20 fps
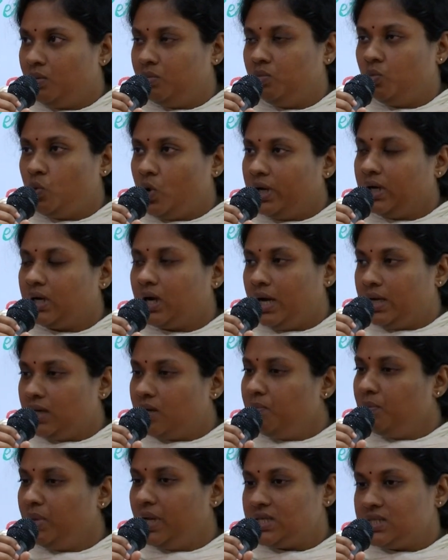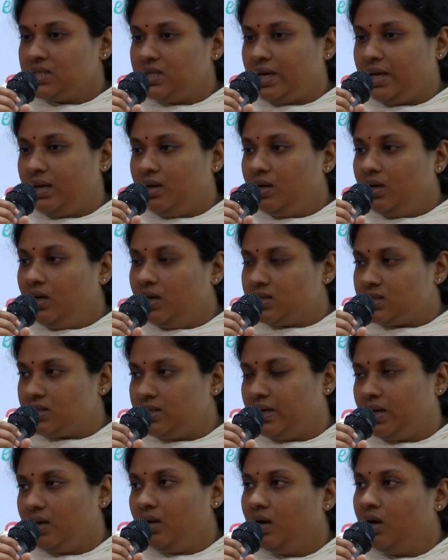what contemplation I did is
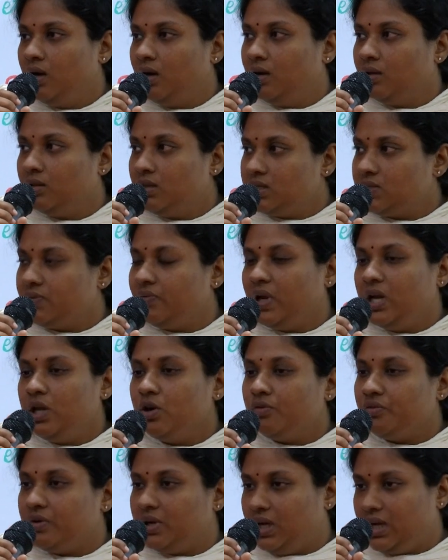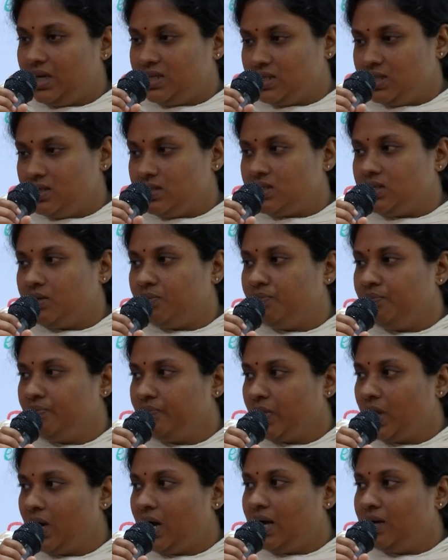that this feeling of relationship,
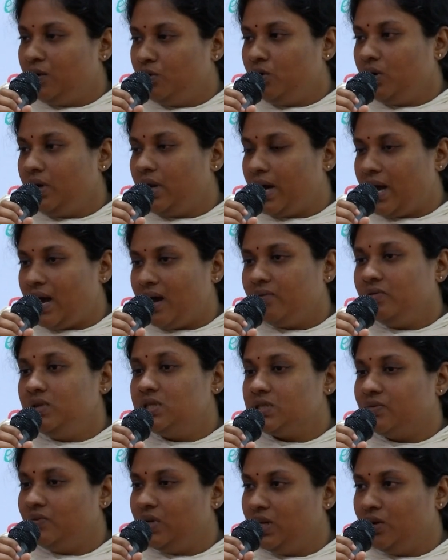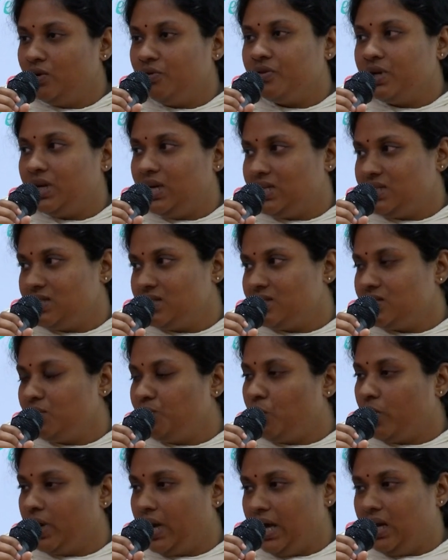I did not have this feeling of
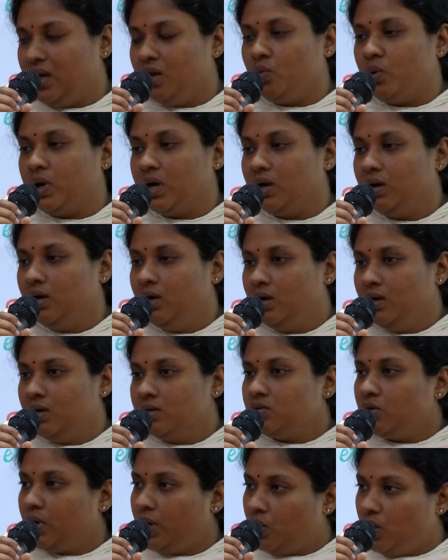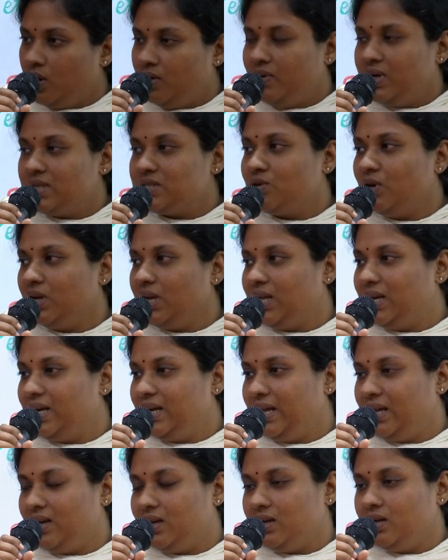relationship on anyone. So I always got
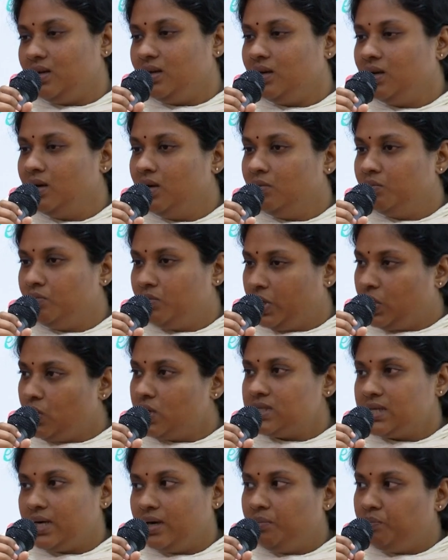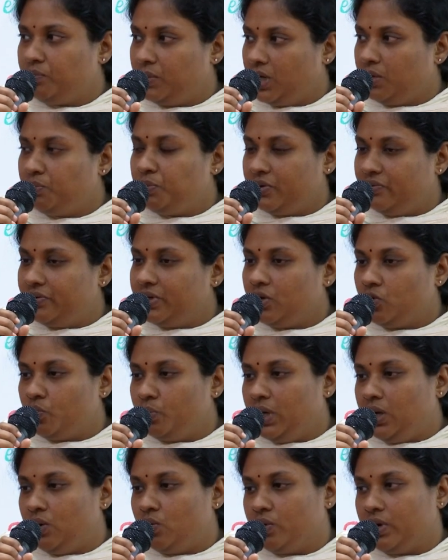irritated because I prefer to
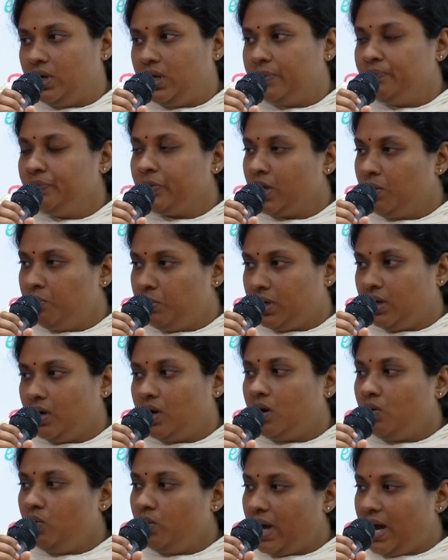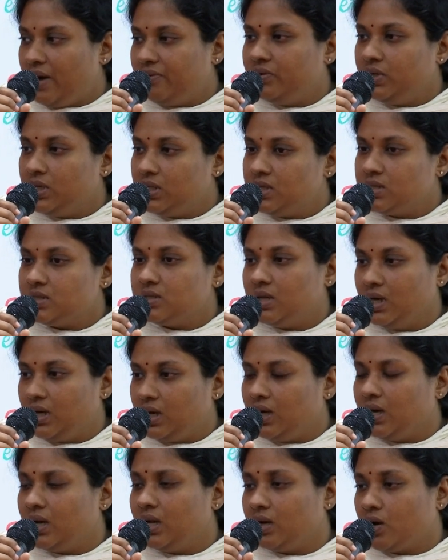be lonely. But now after this
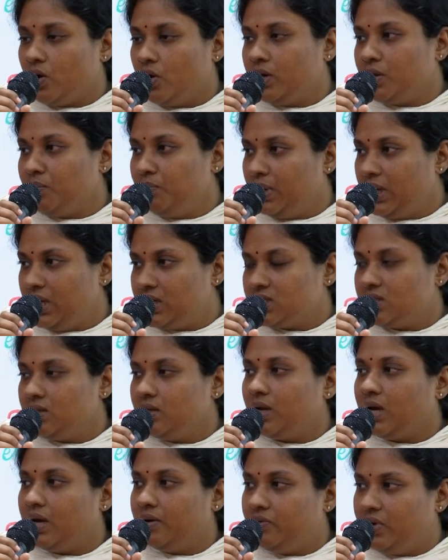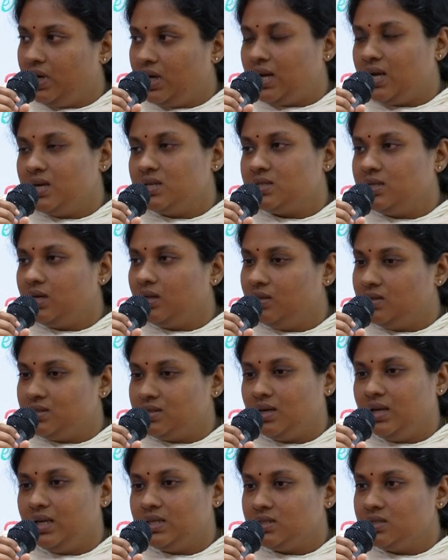thinking and contemplation, I've realized that
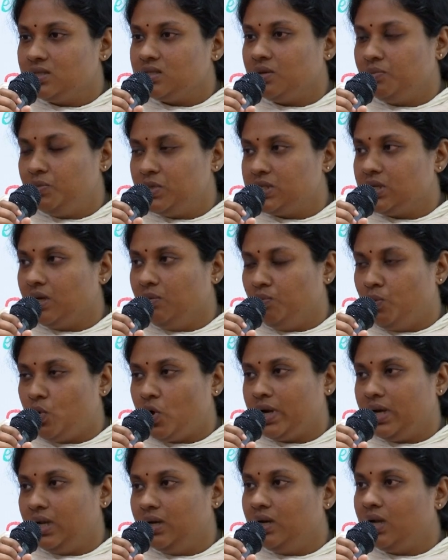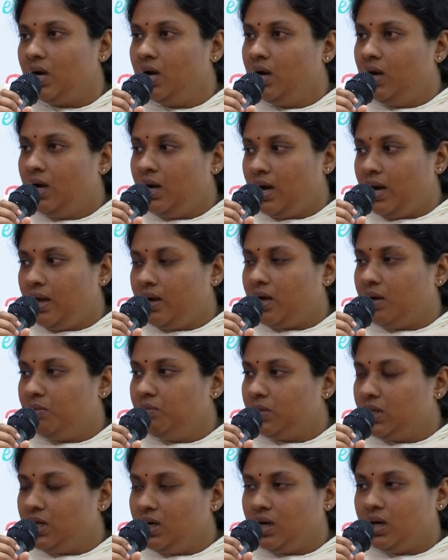this relationship is important. And
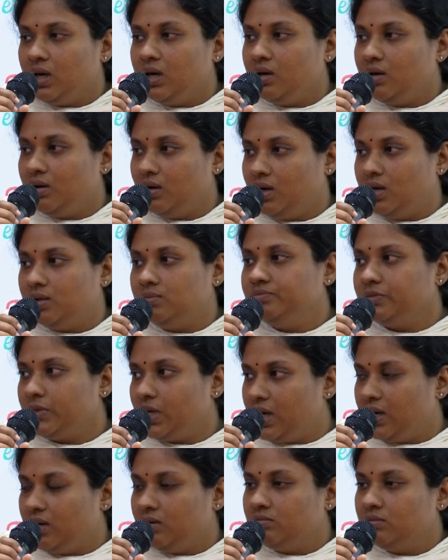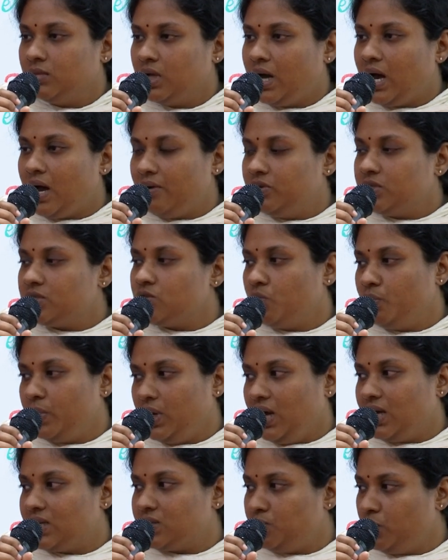I'm thinking like, after so
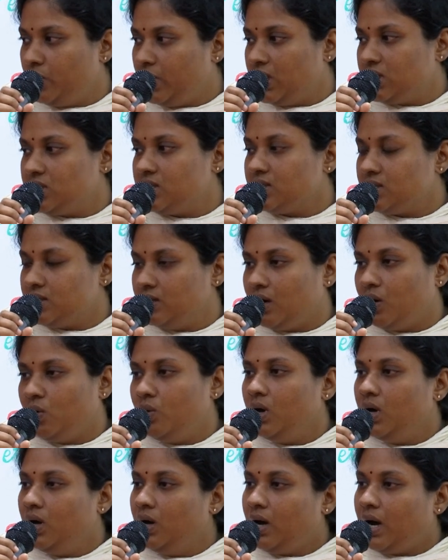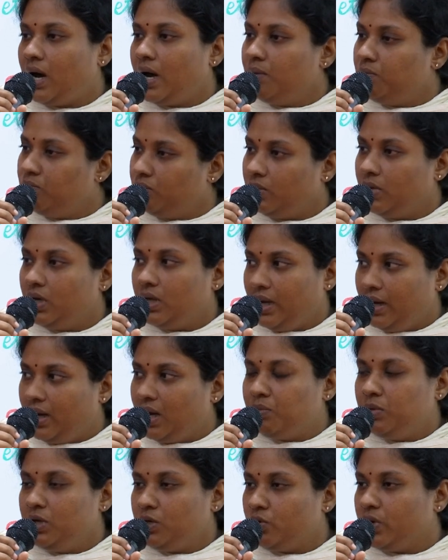many explorations now, I'm
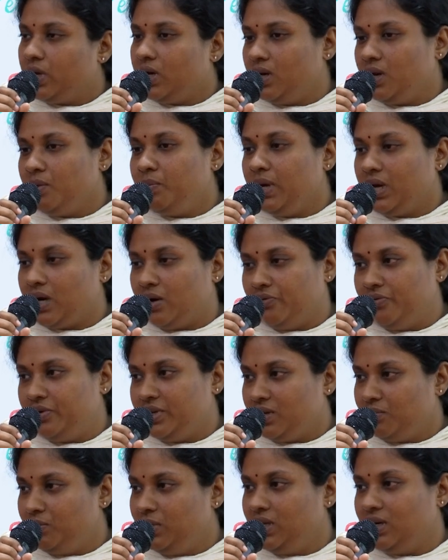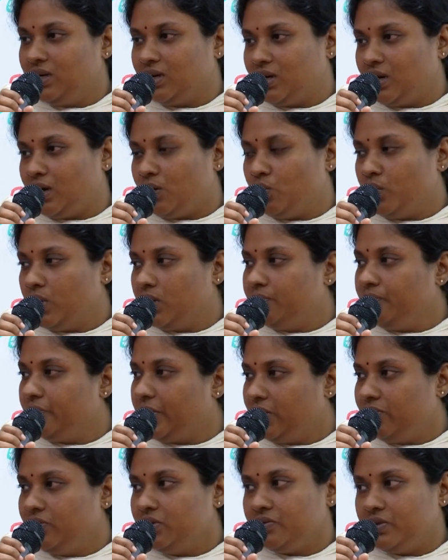able to really be comfortable in crowd.
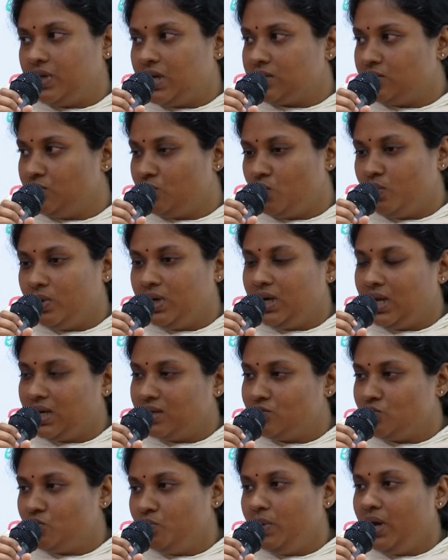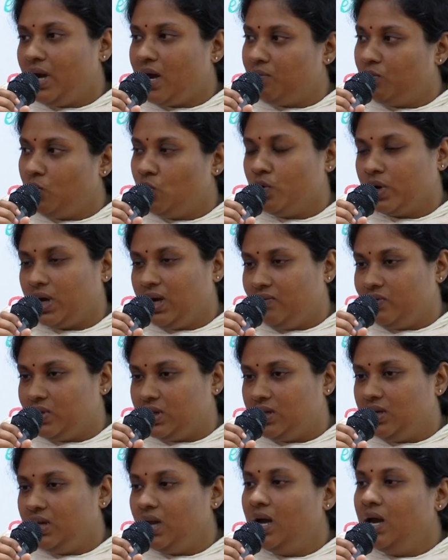Even if there's no one next to me, I'm okay
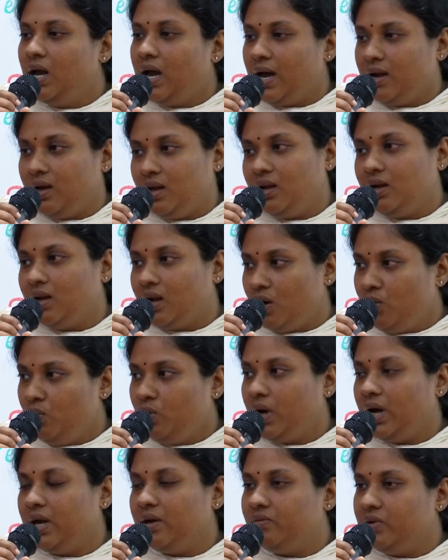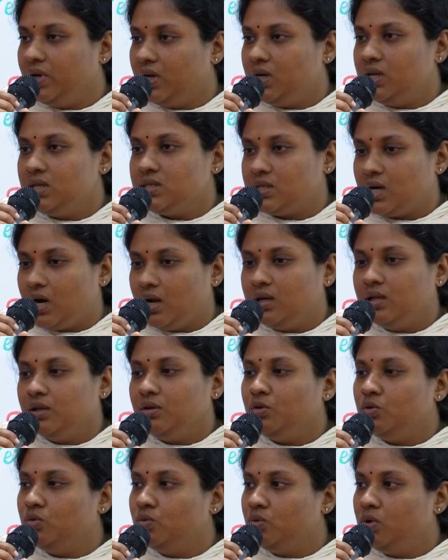with it. And I've really
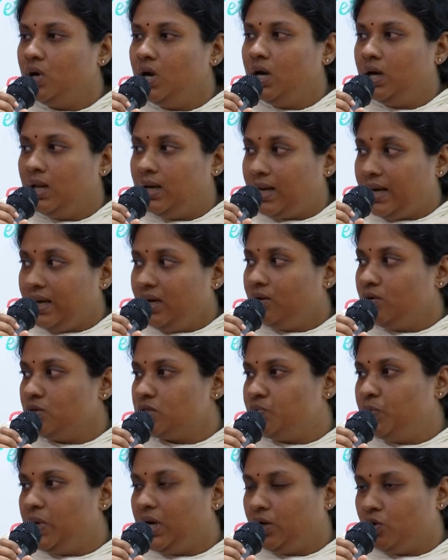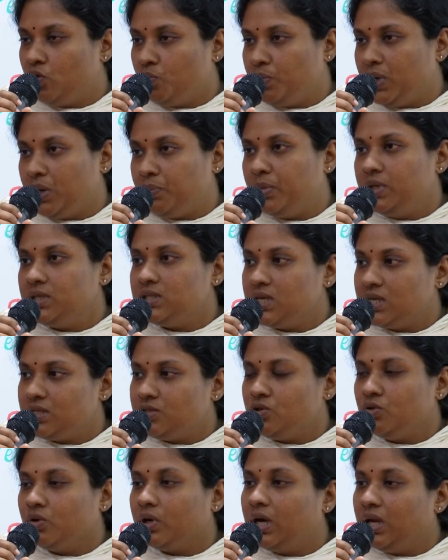started to like to speak to people
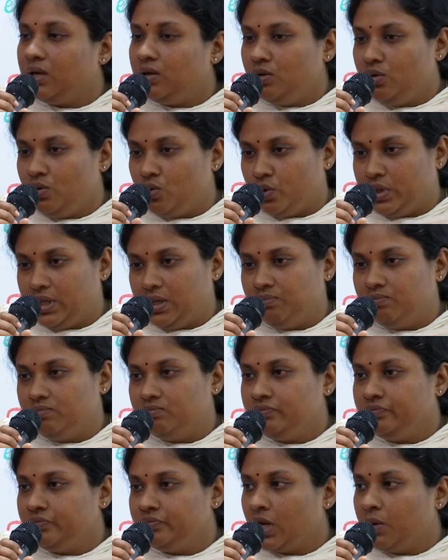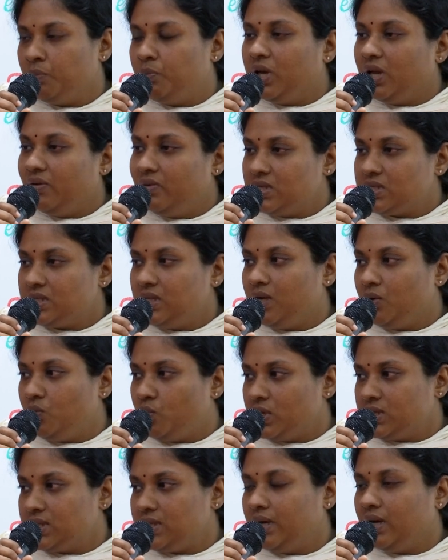just to get to know them. Previously, it
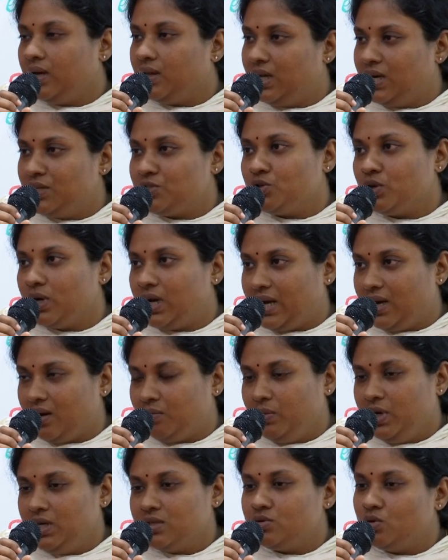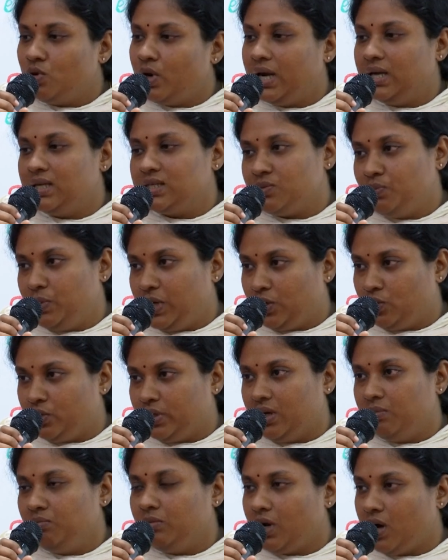was like they should like me, so I'll speak to
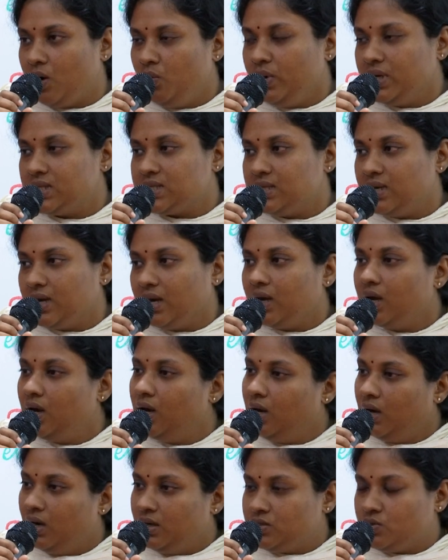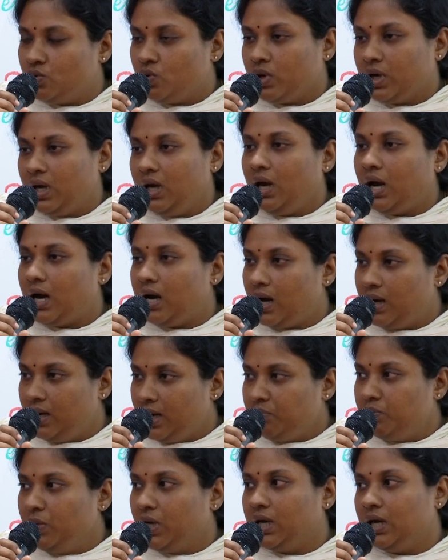them. Now it's like, it's okay,
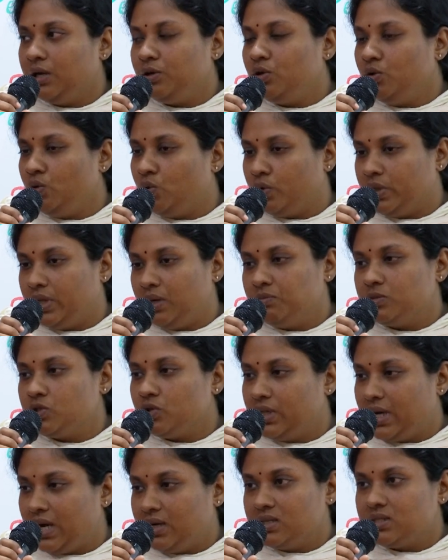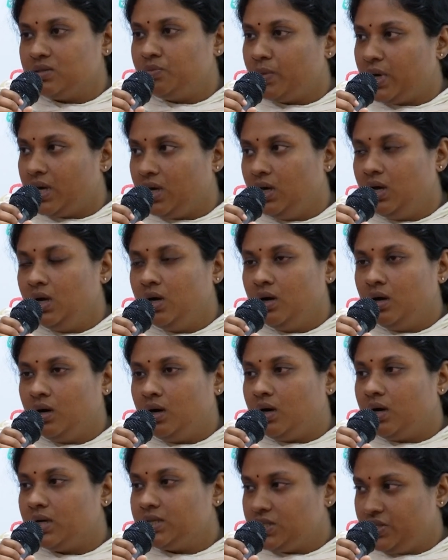let me get to know them. So that is my
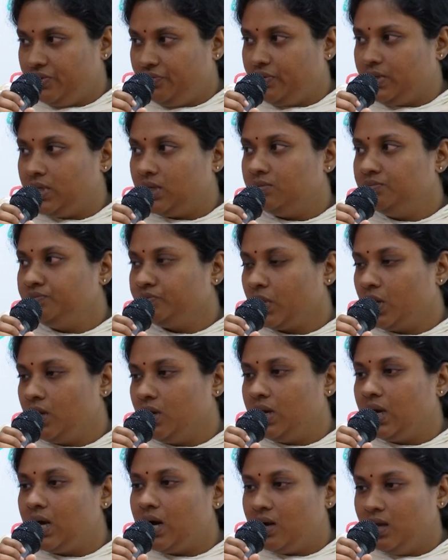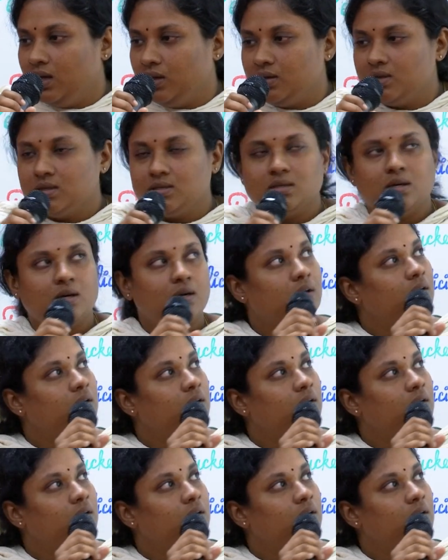shift regarding this